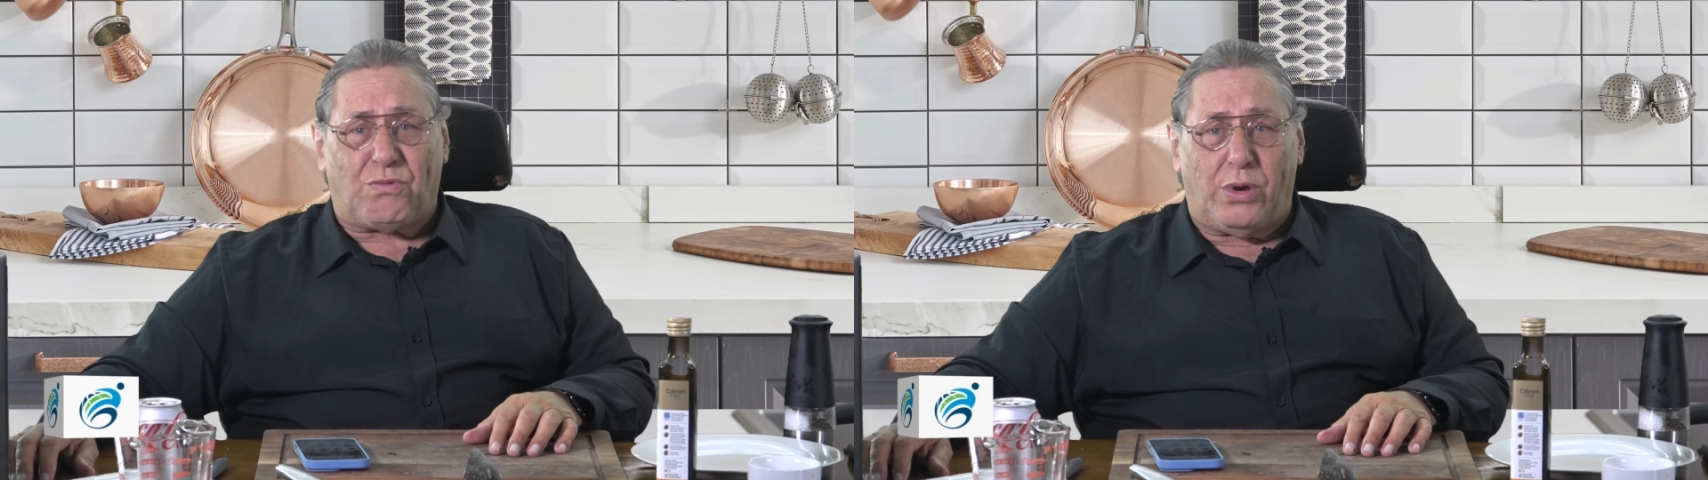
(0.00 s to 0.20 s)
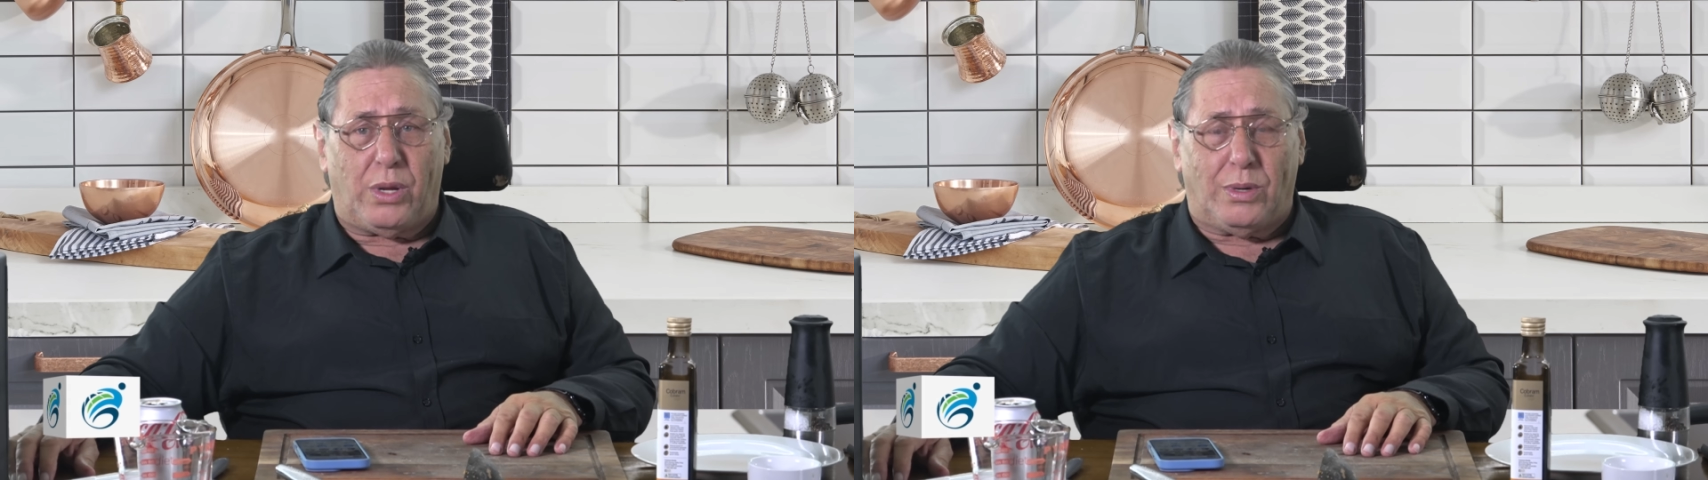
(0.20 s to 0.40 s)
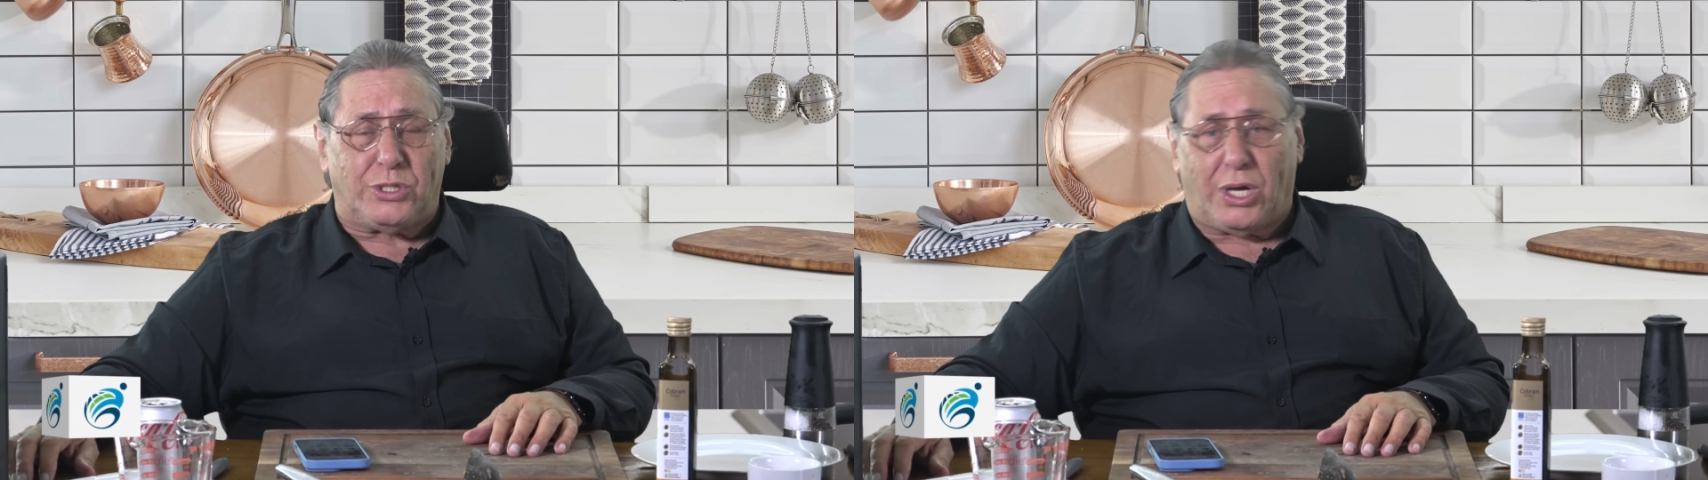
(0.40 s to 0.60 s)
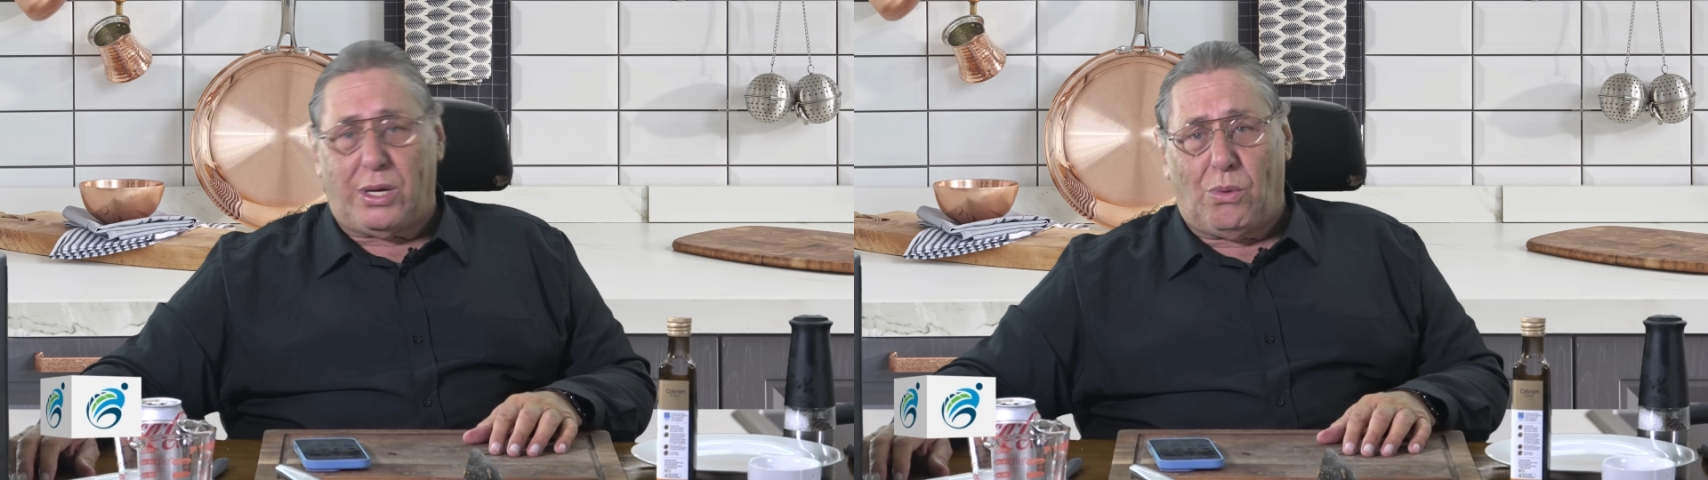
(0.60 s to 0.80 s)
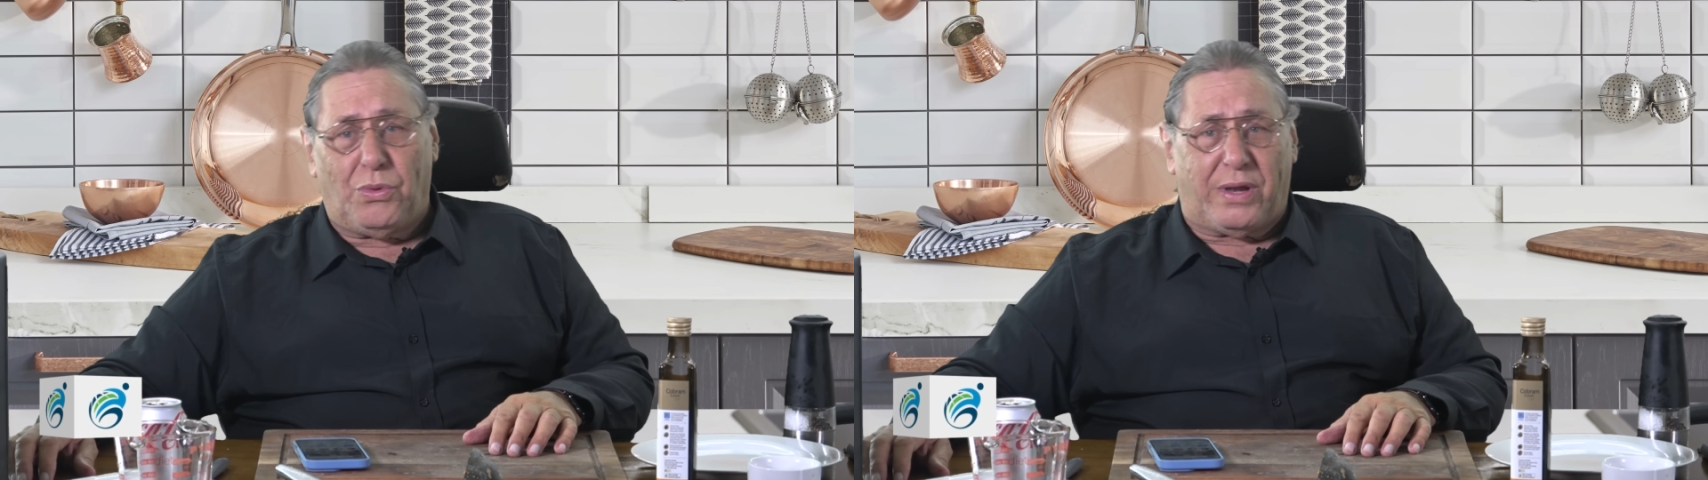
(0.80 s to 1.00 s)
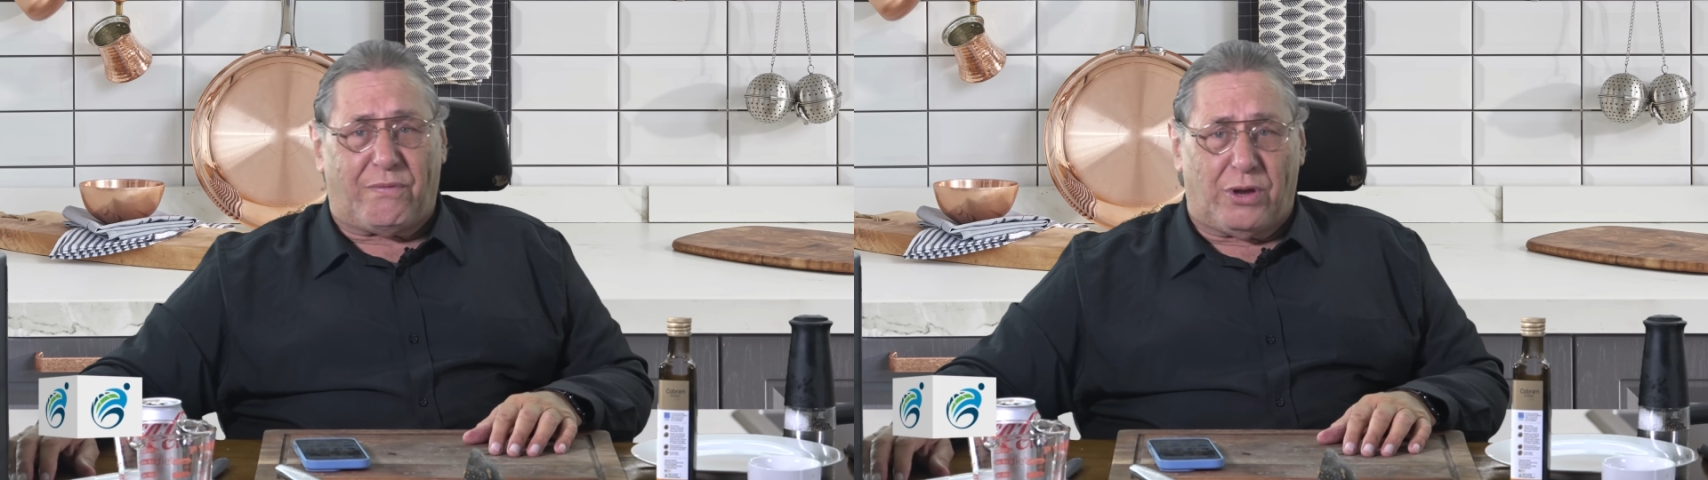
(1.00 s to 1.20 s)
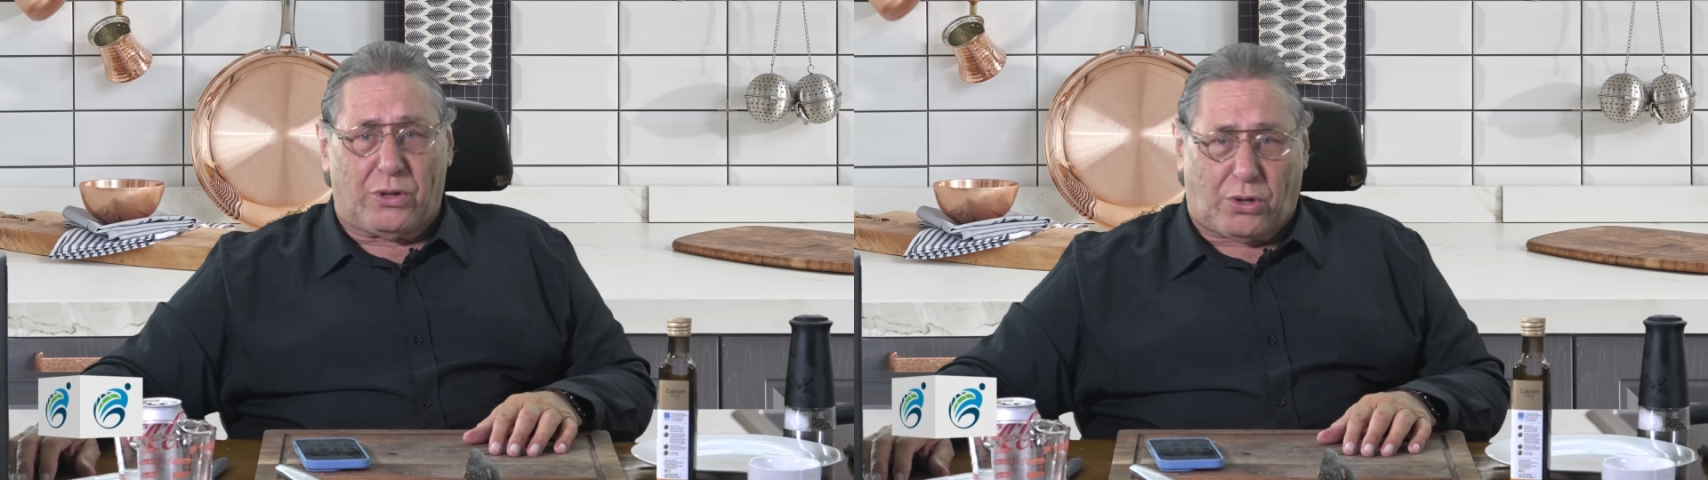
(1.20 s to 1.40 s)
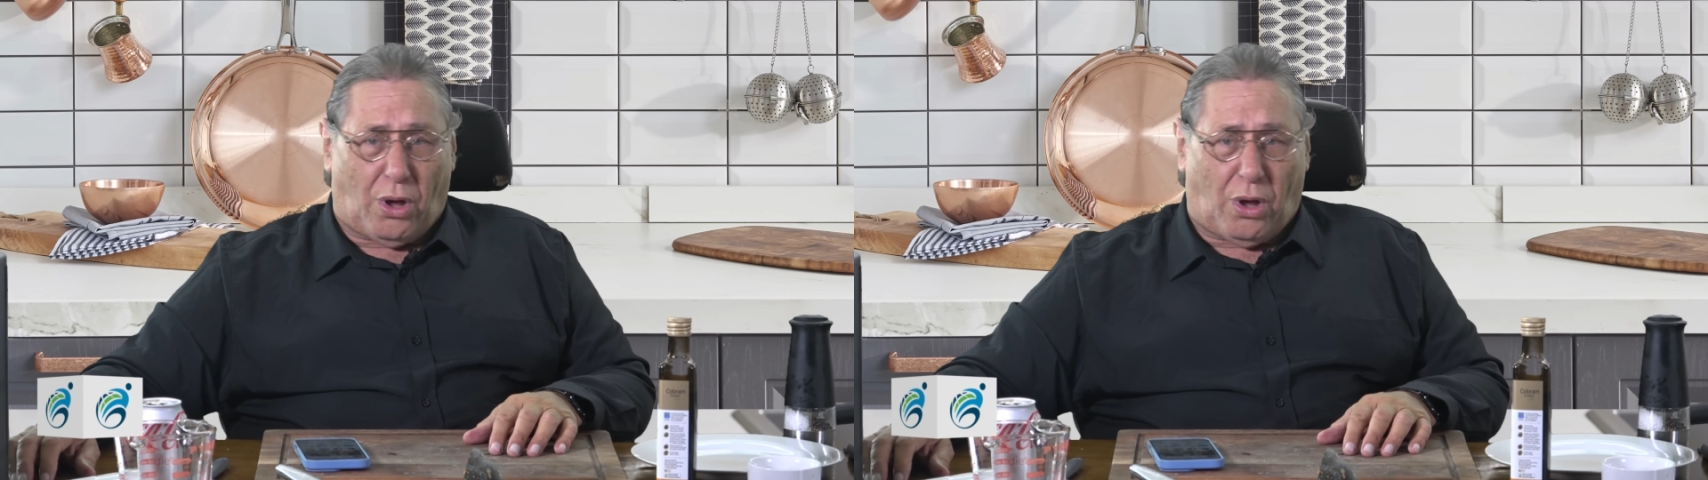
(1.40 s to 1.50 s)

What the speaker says: for you and show you all the different